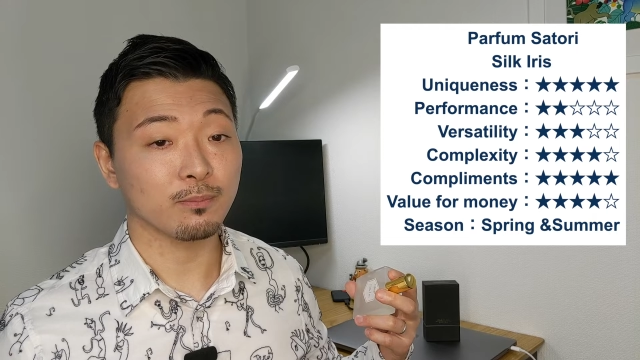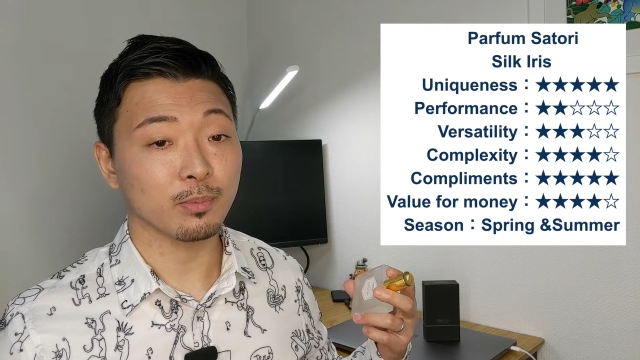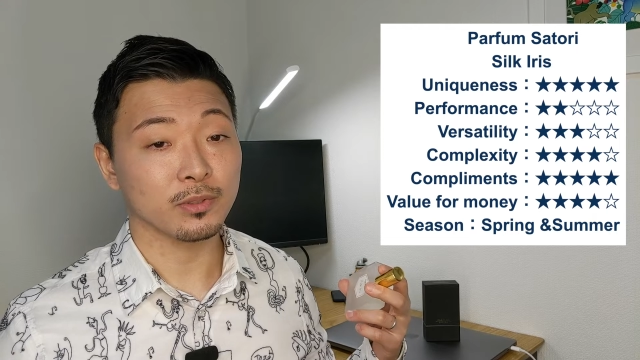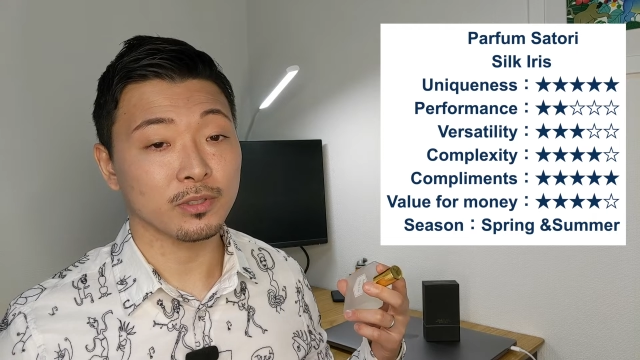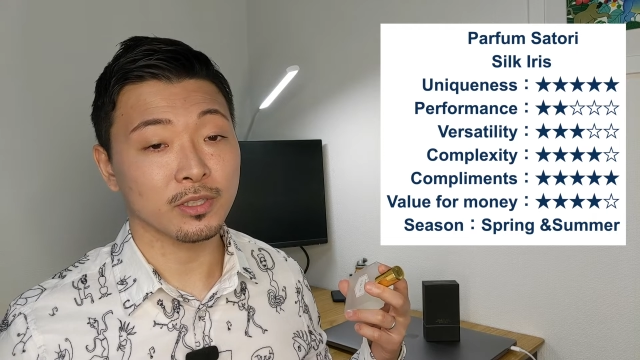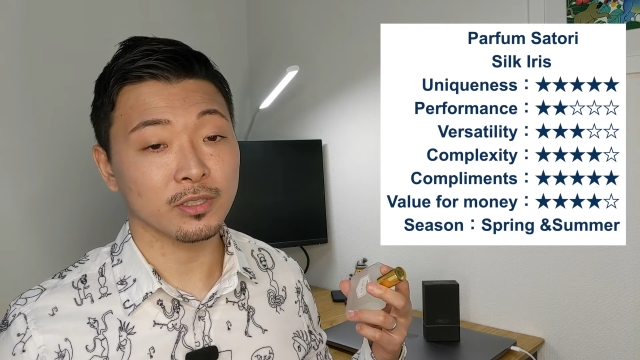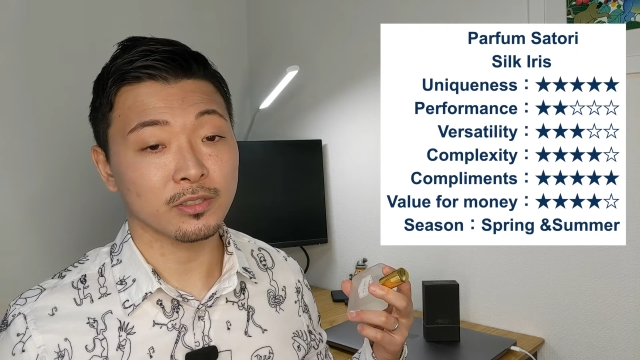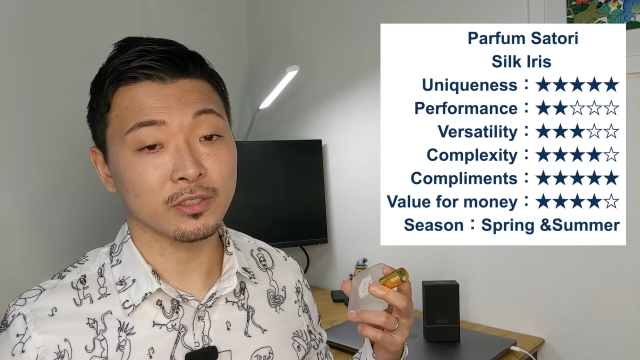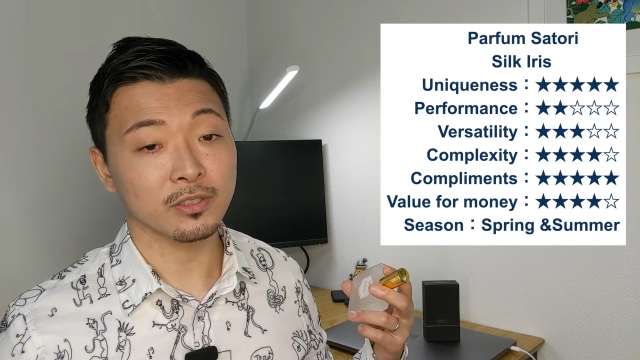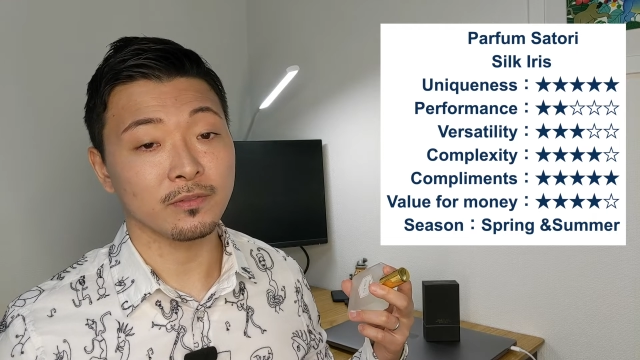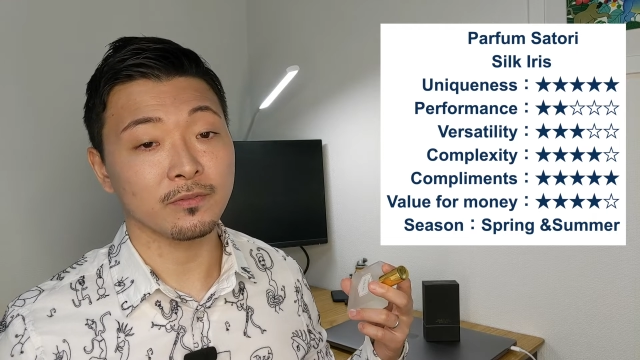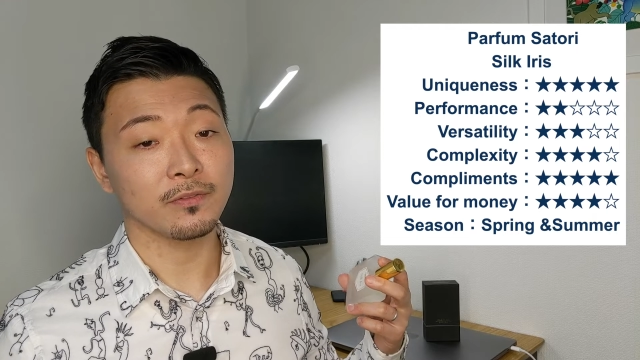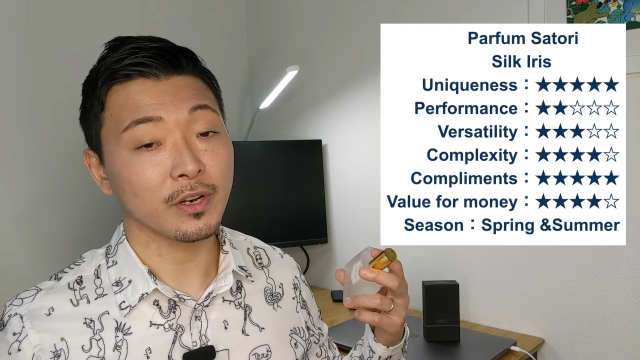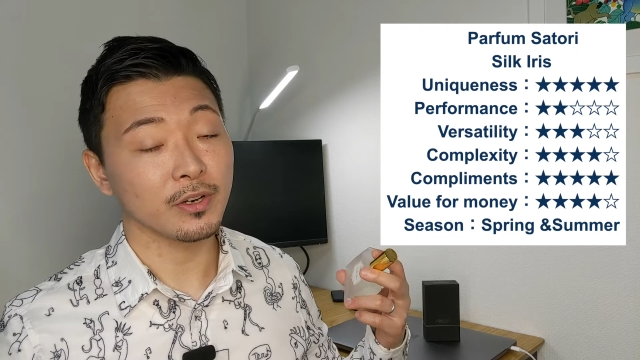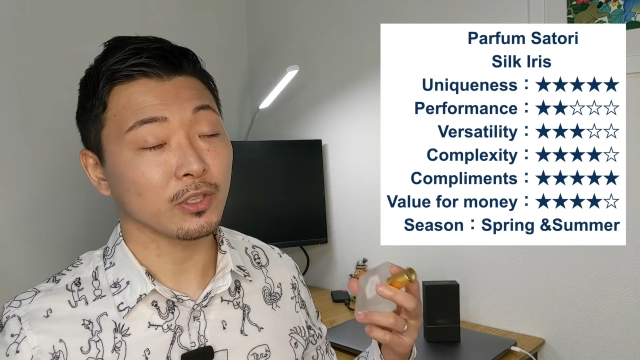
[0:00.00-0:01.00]

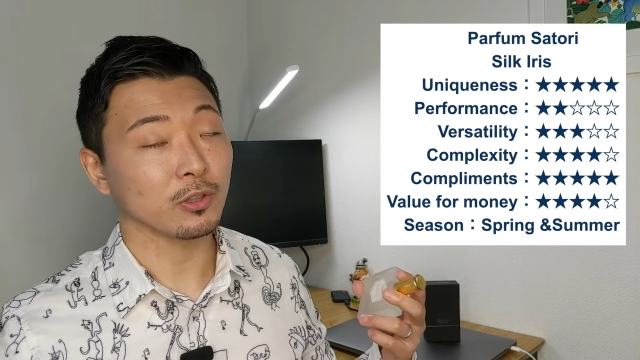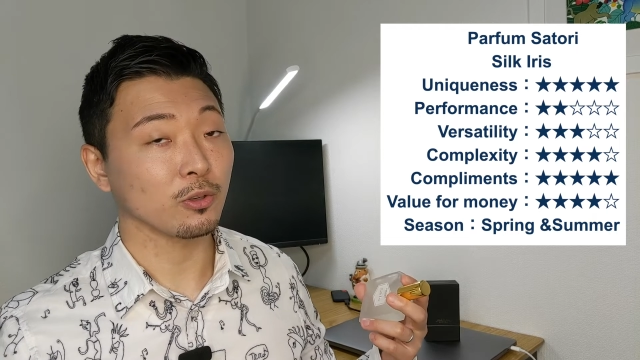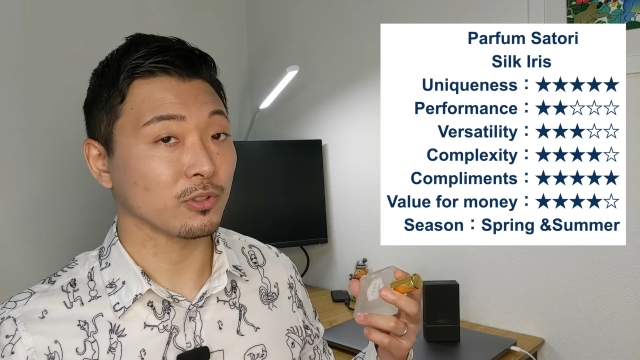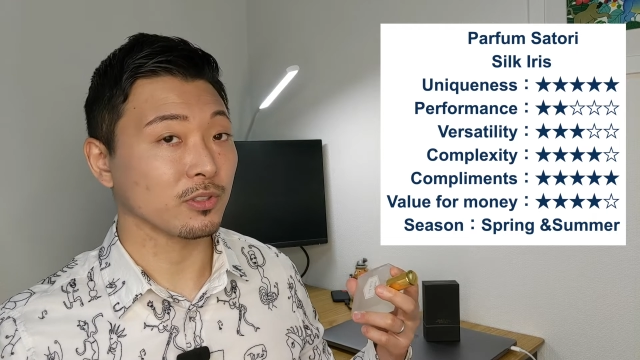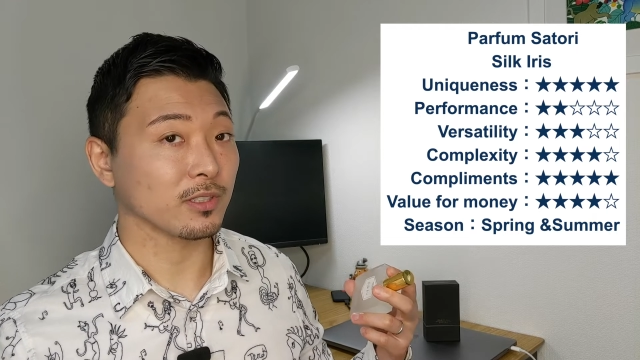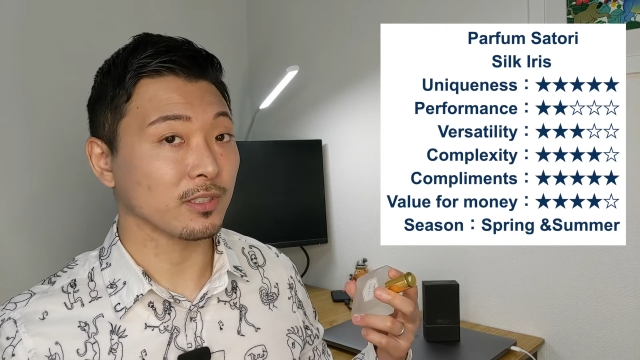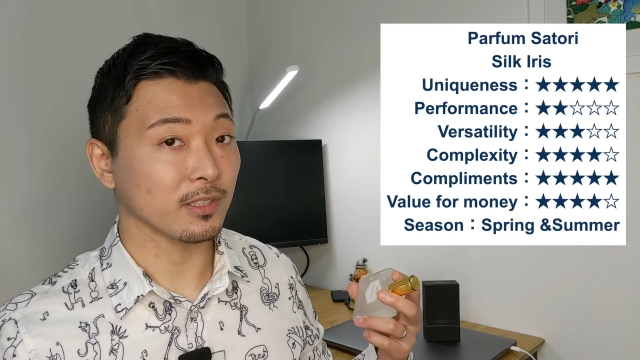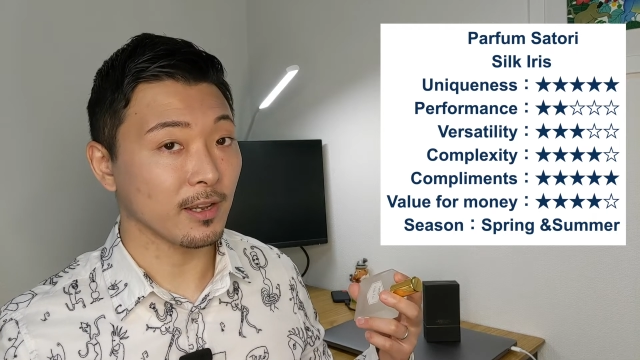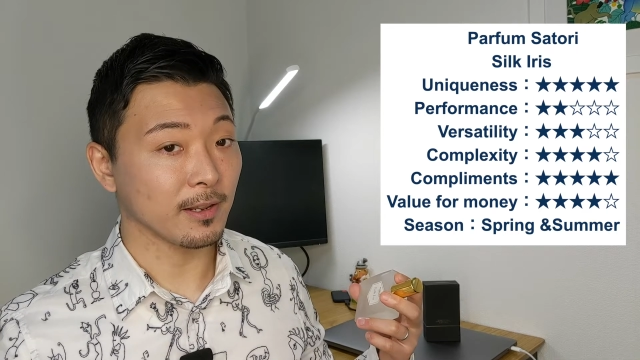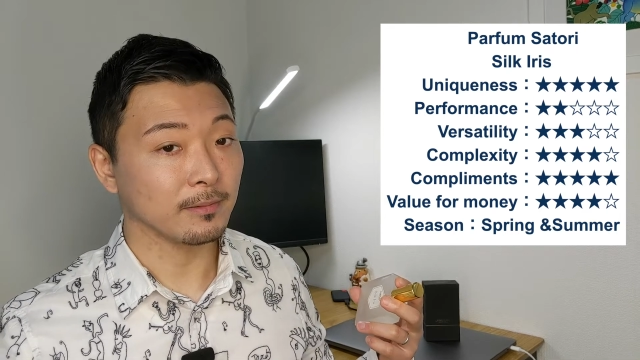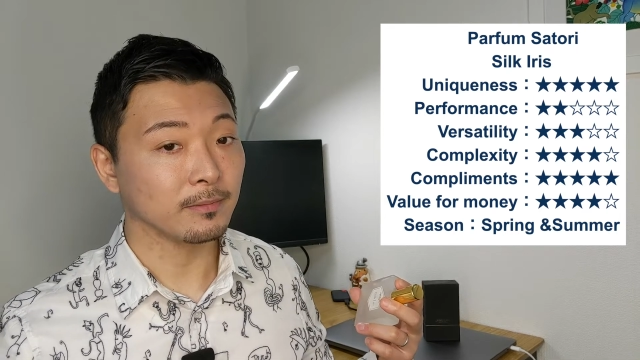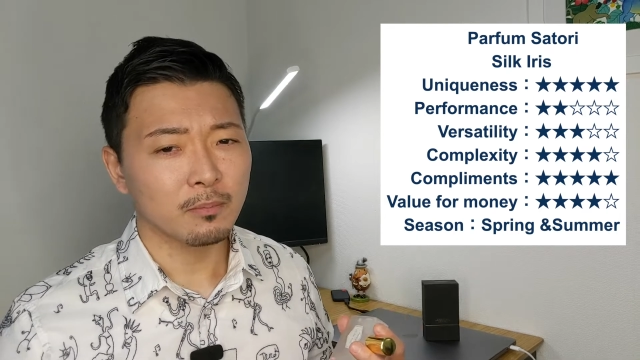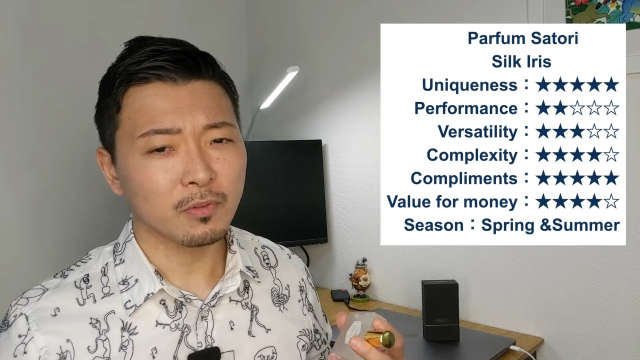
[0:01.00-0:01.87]
projection very close to the skin.